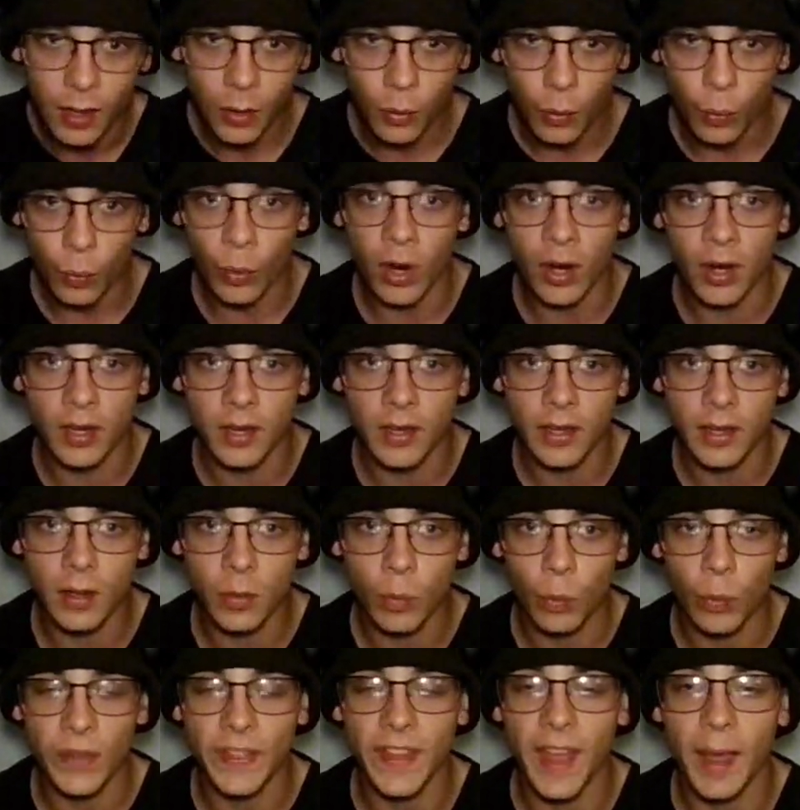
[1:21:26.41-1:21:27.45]

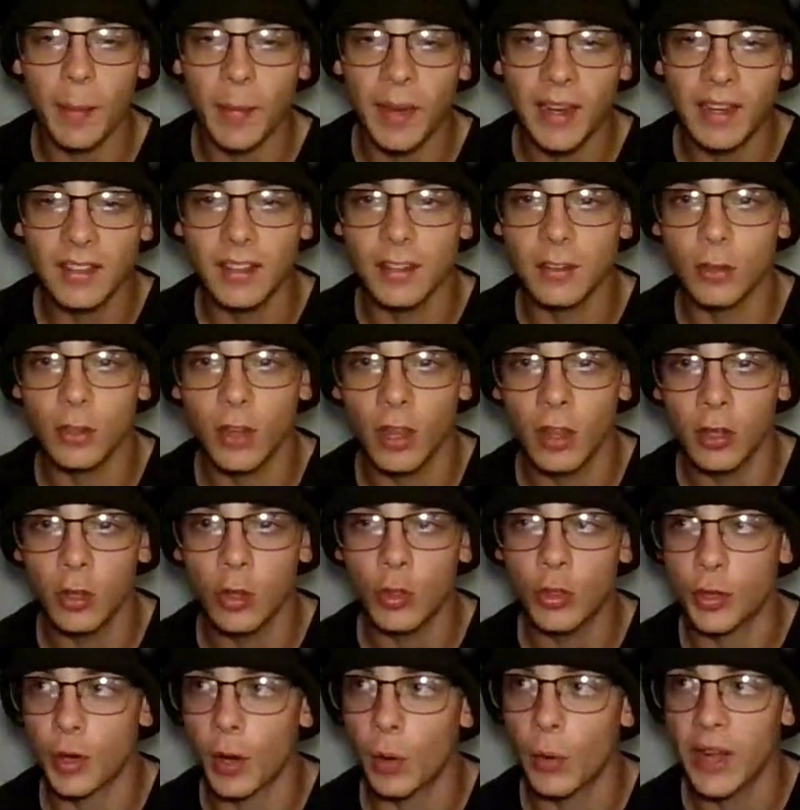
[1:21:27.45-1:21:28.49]
What that means is you
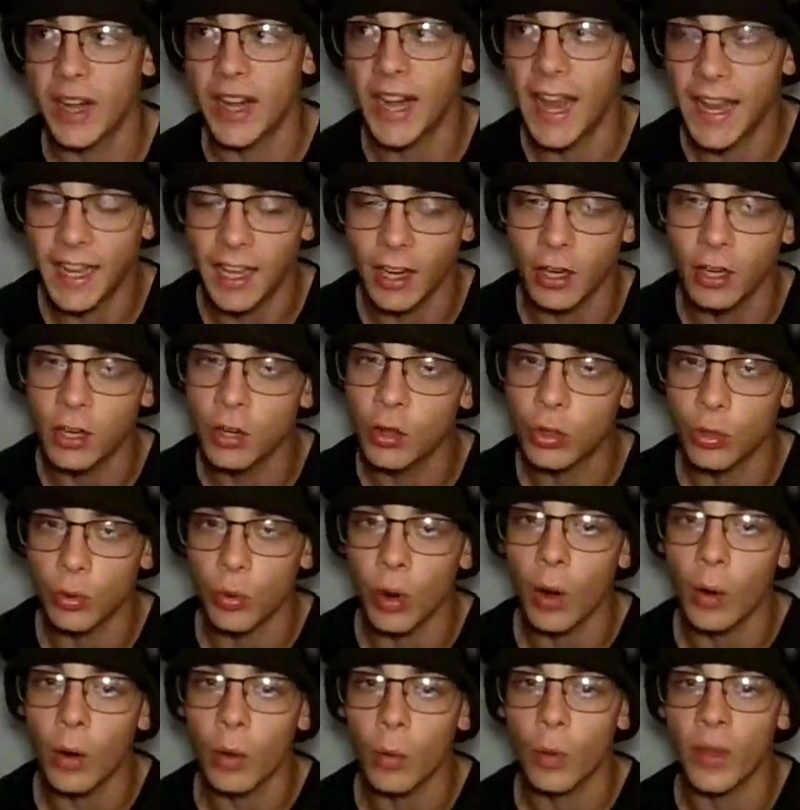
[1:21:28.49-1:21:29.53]
throw it naked. You
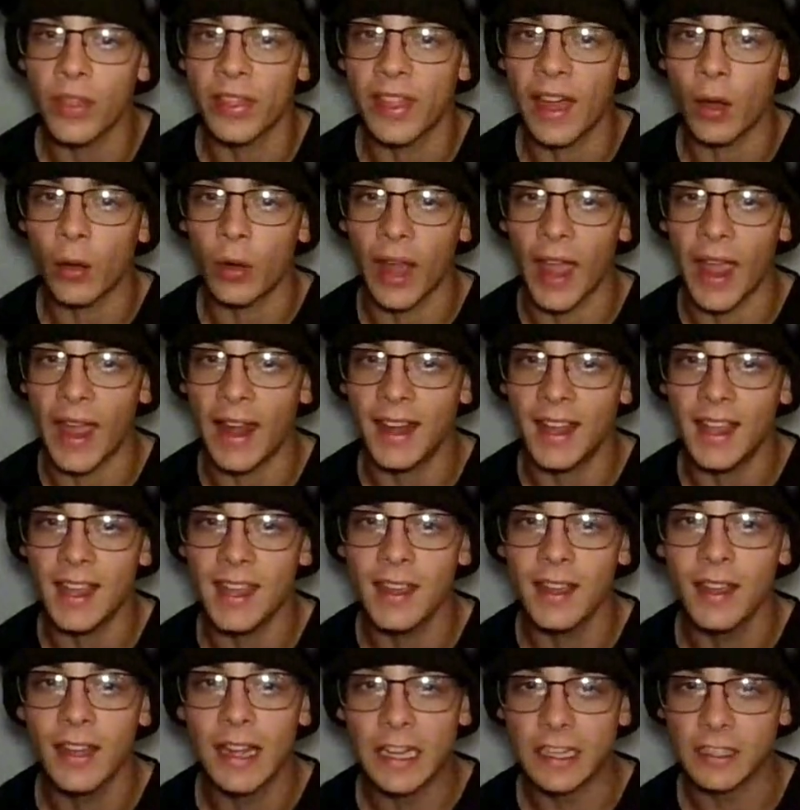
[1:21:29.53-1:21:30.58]
throw it without
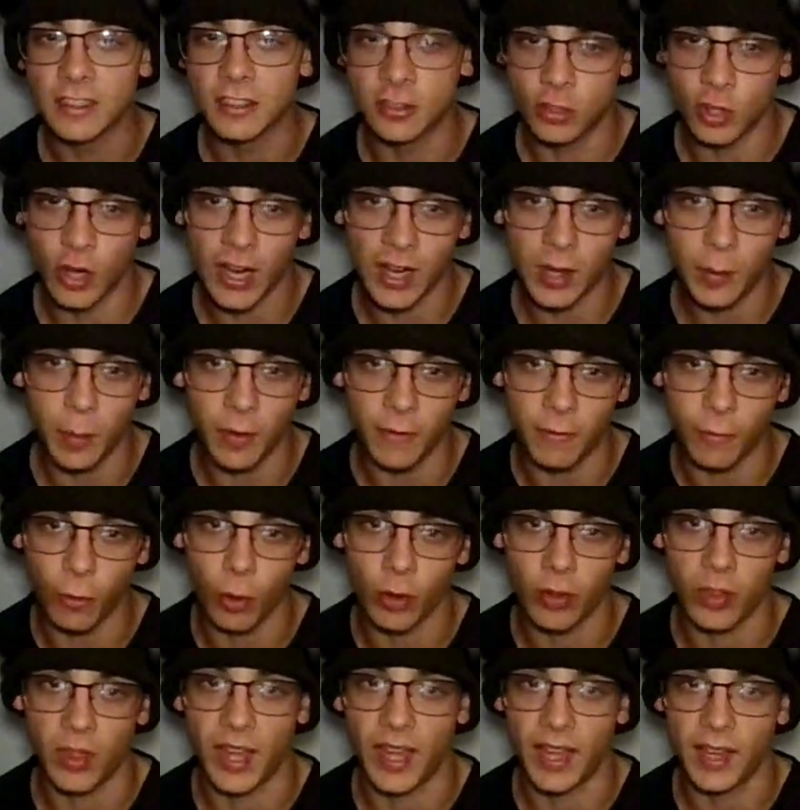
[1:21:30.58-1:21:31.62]
any strike before
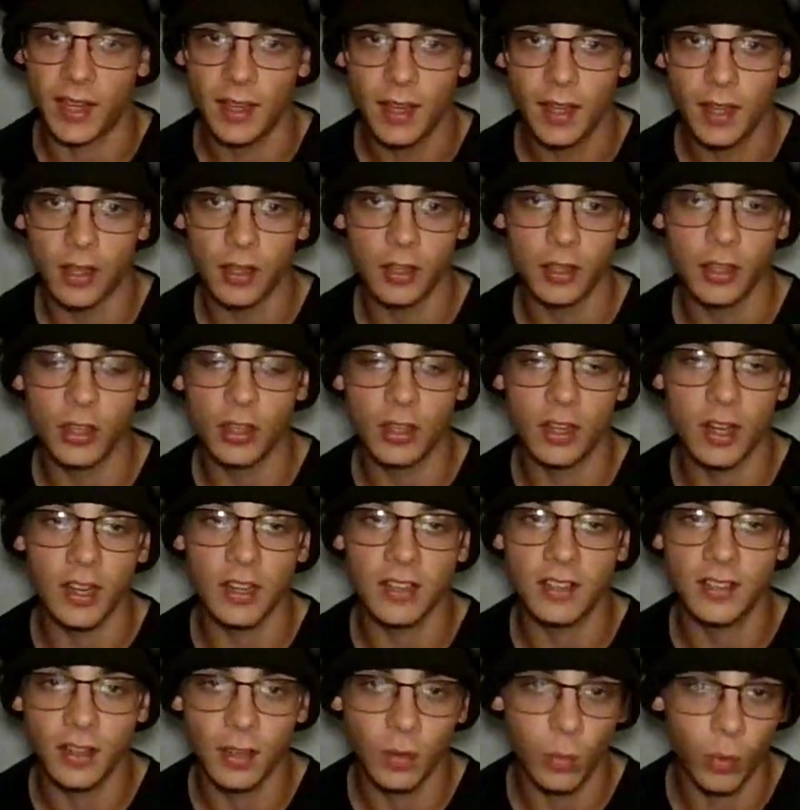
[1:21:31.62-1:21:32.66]
that. You're going to
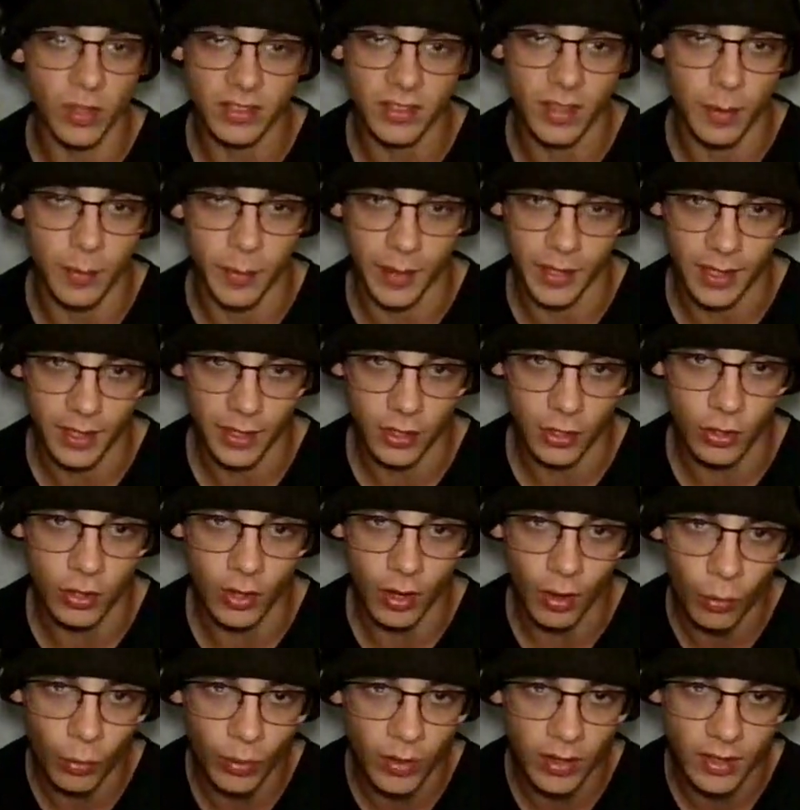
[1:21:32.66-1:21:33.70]
see what's coming. You
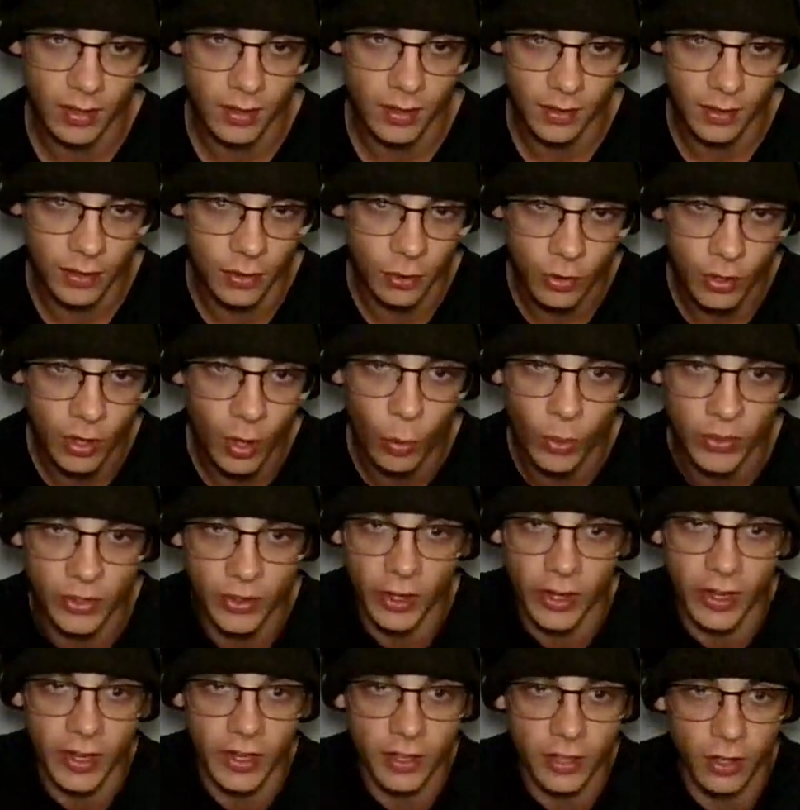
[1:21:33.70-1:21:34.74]
know what they're
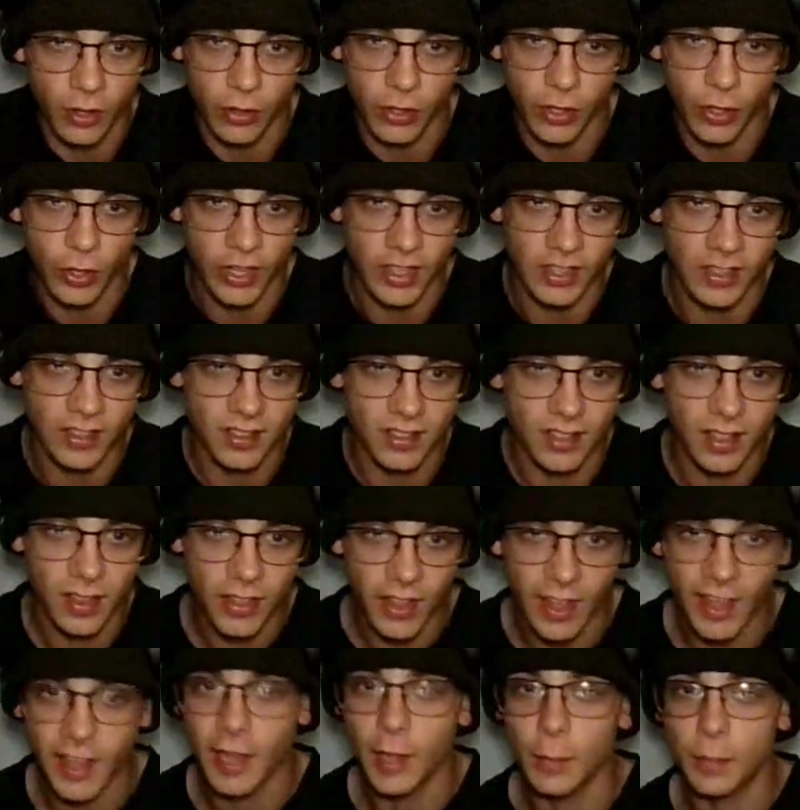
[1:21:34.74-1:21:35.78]
going to do. You can see the
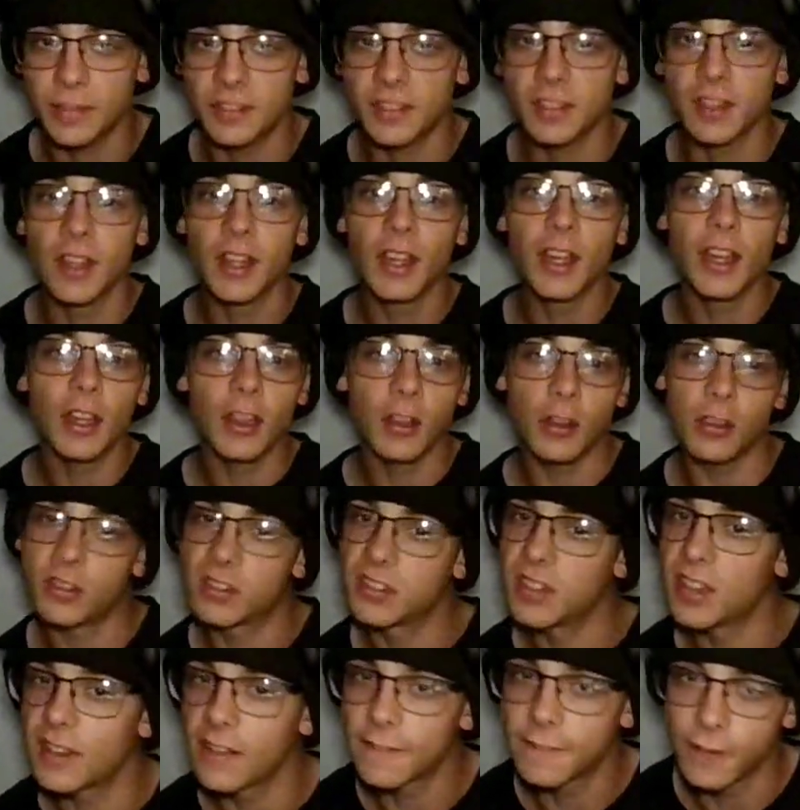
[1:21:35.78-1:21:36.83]
hips. You
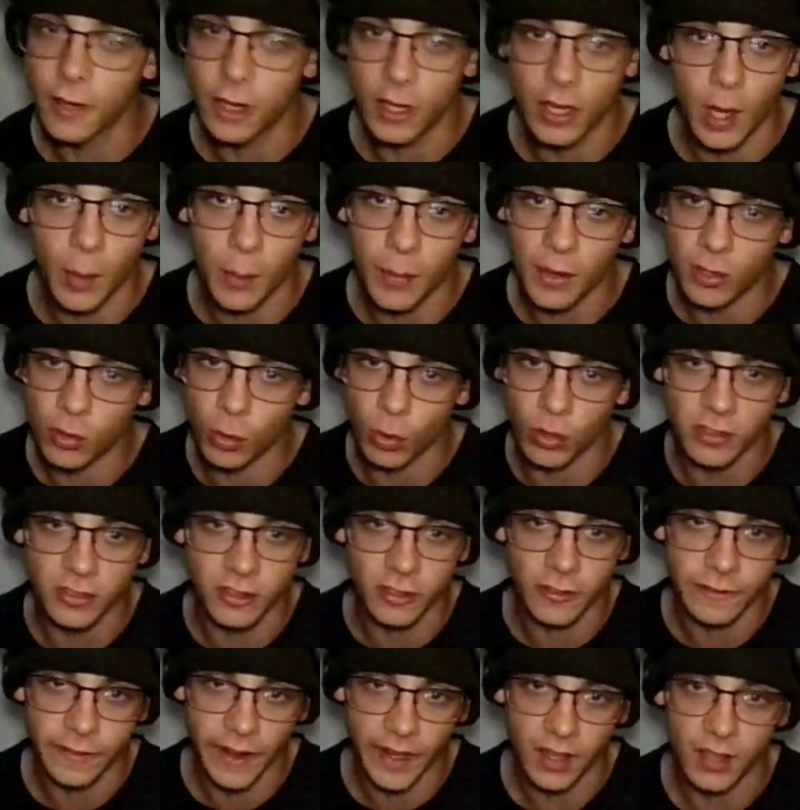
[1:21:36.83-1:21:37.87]
see the foot coming towards your
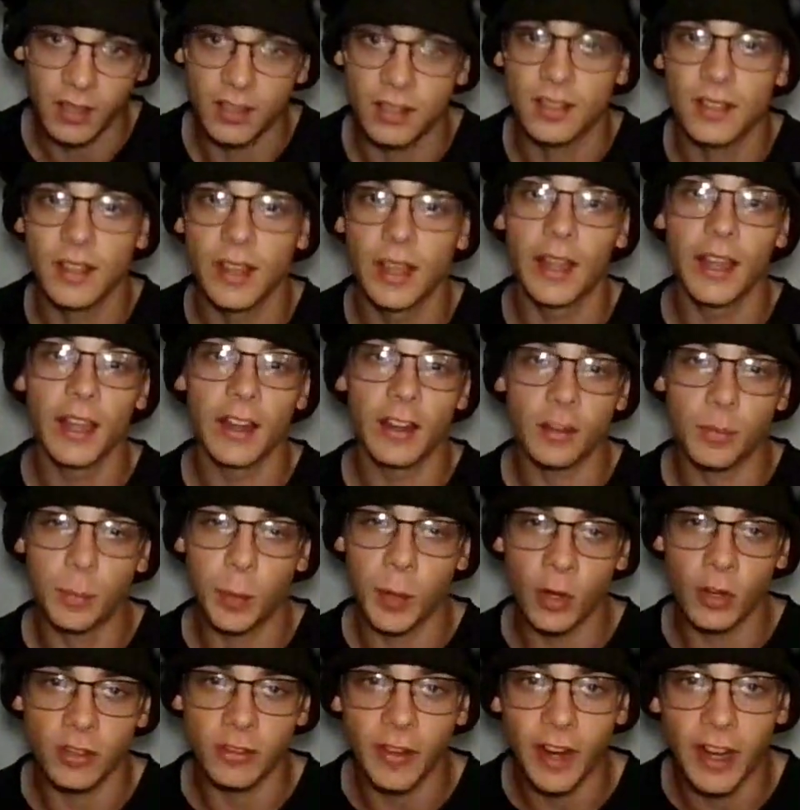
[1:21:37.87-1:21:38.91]
face.
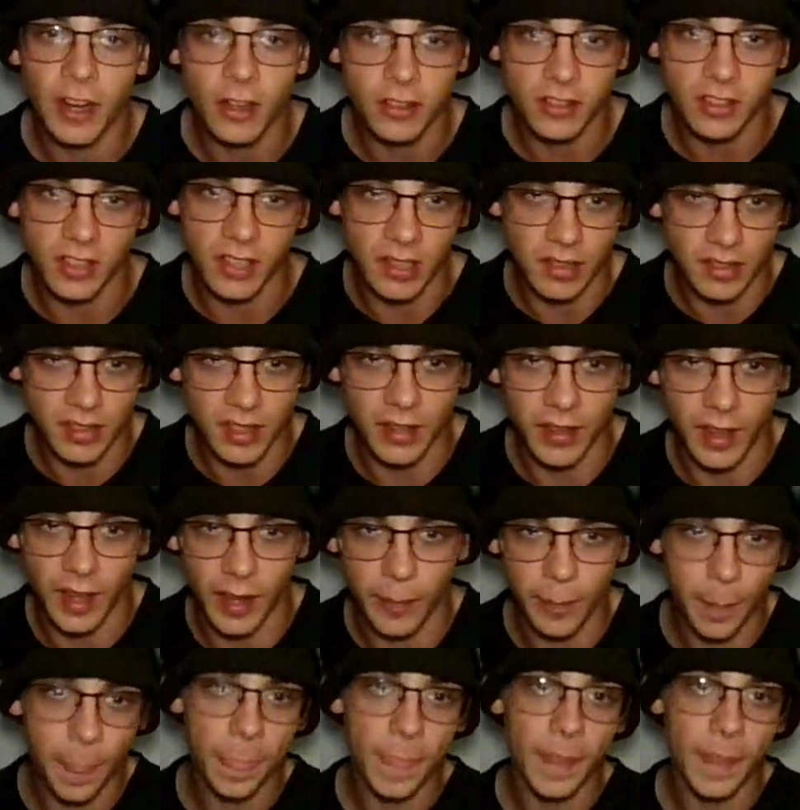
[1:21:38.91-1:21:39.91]
Experienced fighters are going to see that.